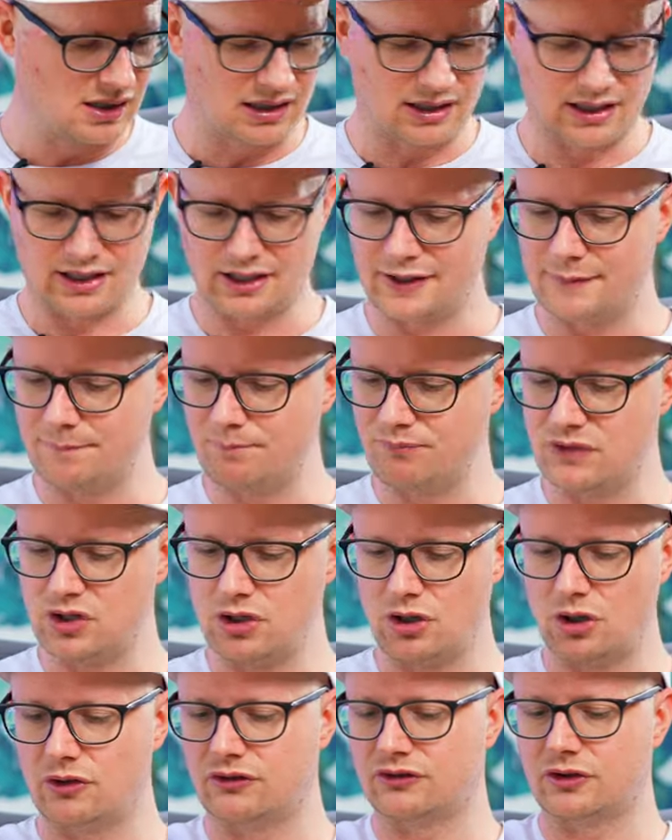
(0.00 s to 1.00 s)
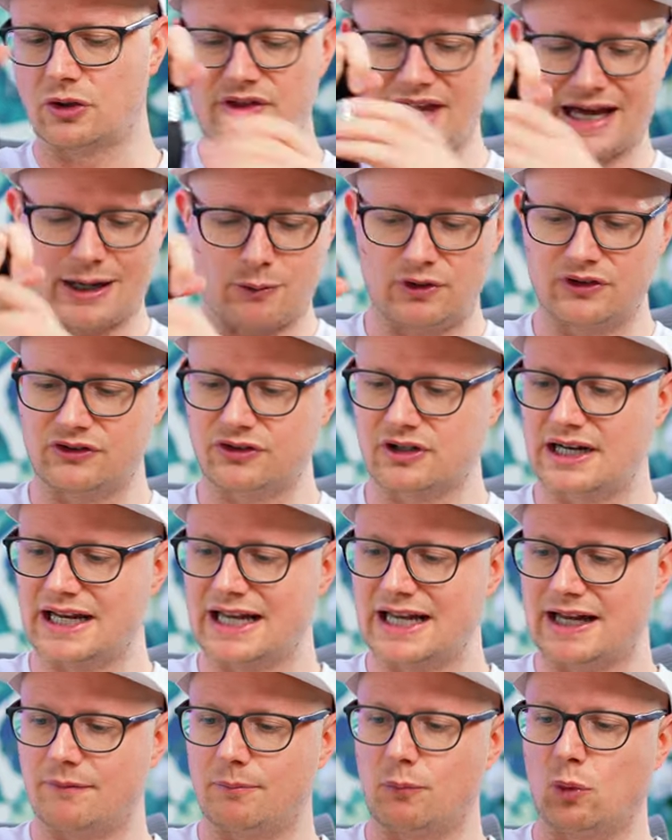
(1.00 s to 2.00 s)
You know, so that one's going to
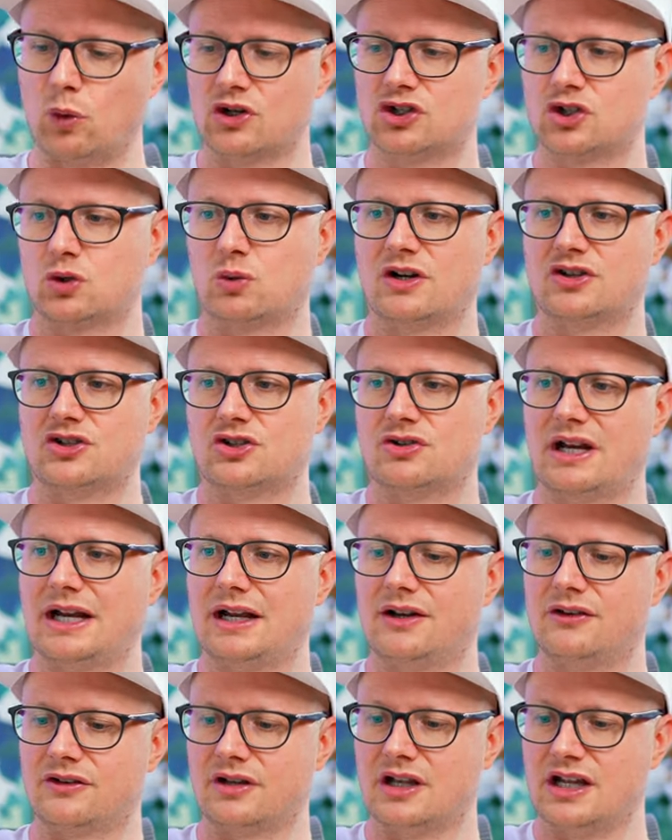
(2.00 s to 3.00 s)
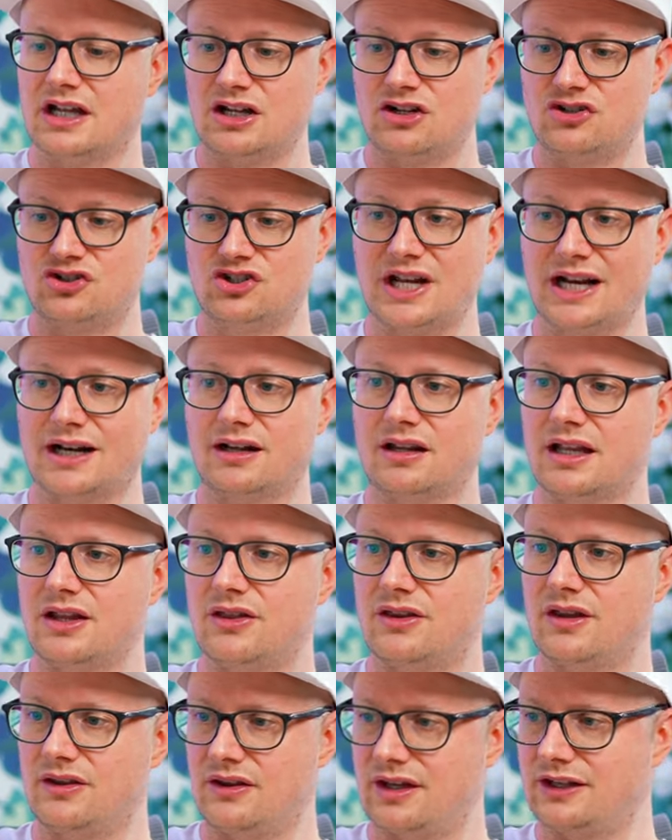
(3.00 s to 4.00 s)
have more short strands generally
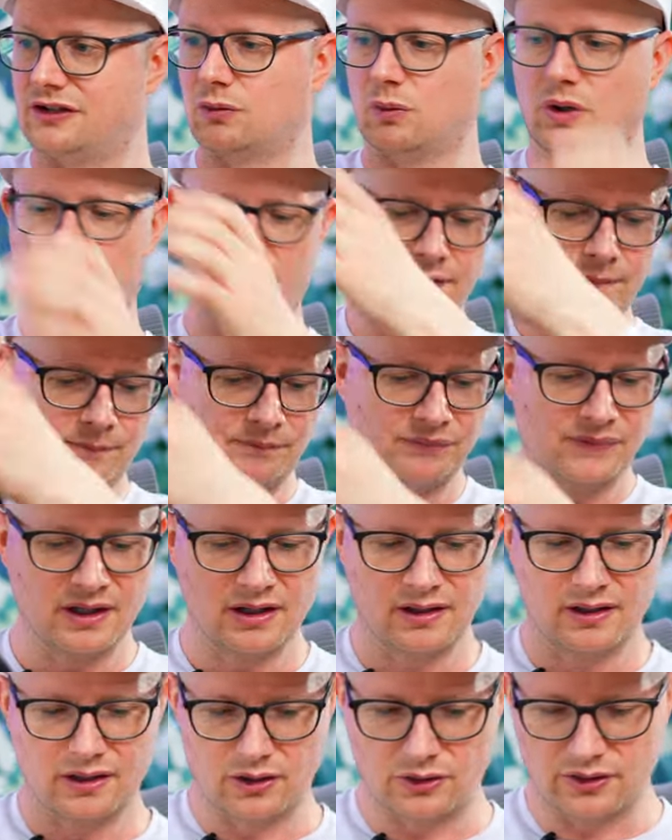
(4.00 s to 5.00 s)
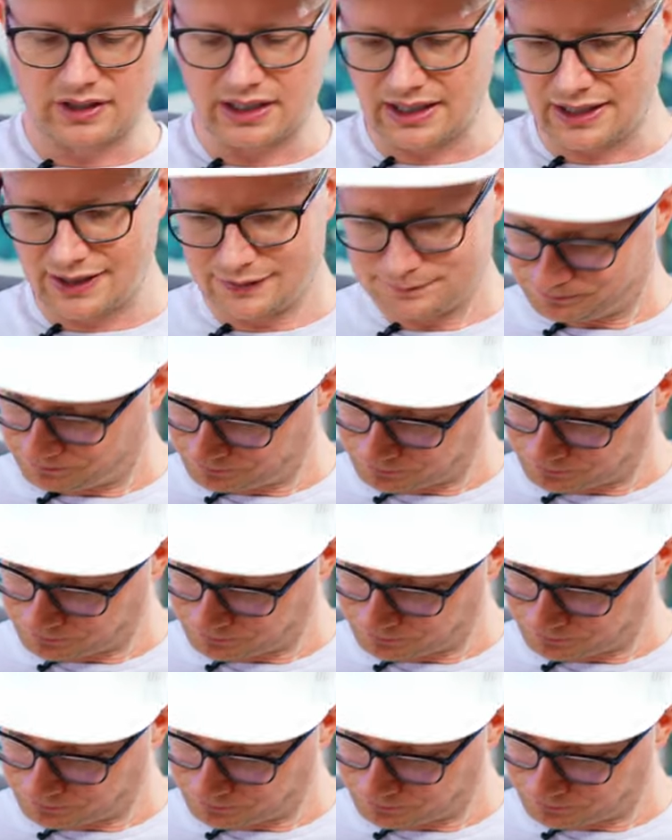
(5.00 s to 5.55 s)
than this one. Okay.